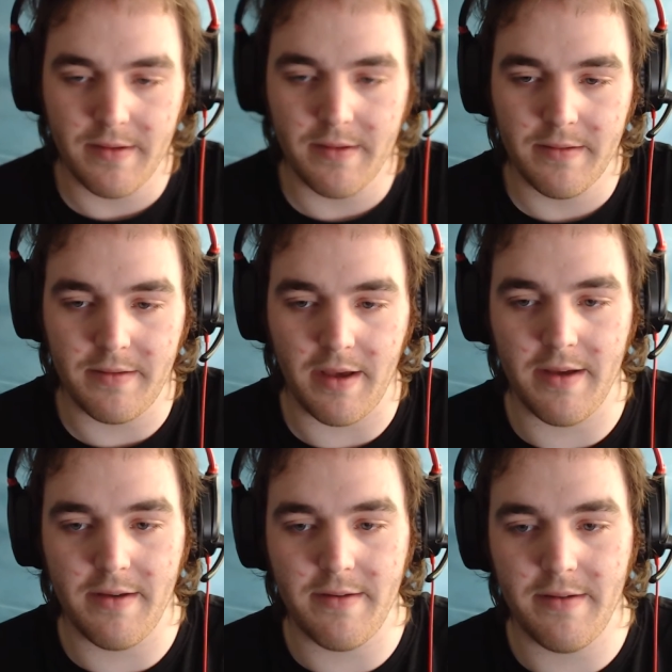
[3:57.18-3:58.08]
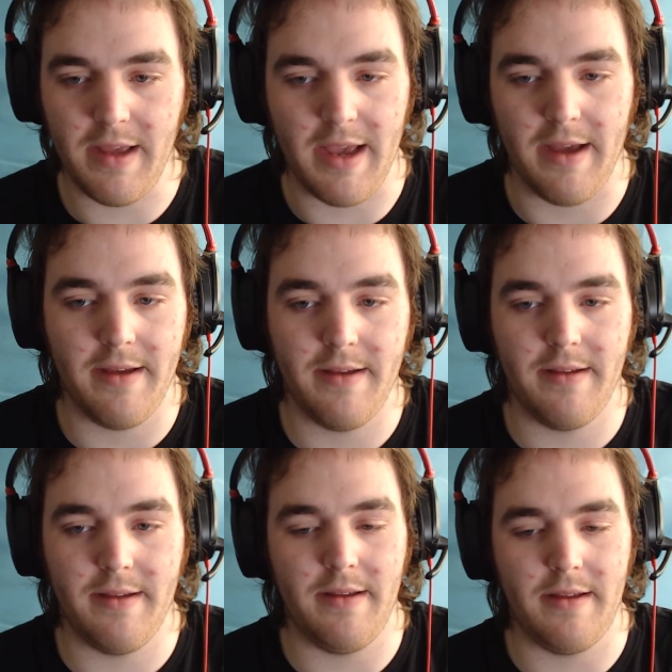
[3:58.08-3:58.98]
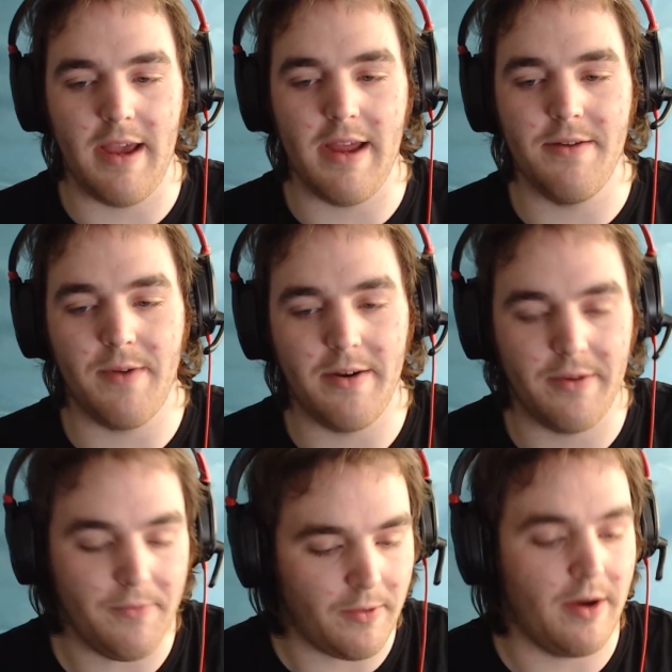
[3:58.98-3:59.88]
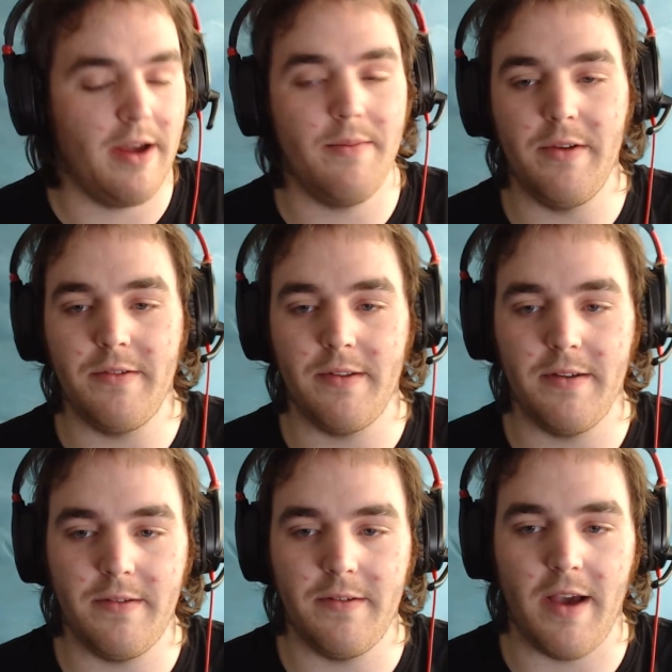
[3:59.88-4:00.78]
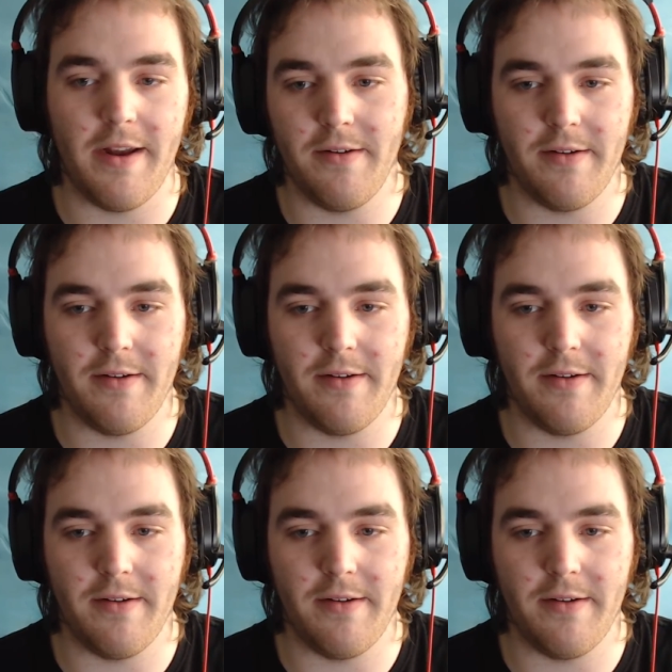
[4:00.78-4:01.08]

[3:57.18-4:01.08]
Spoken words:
So, yeah. And you're wondering why I'm using this? I don't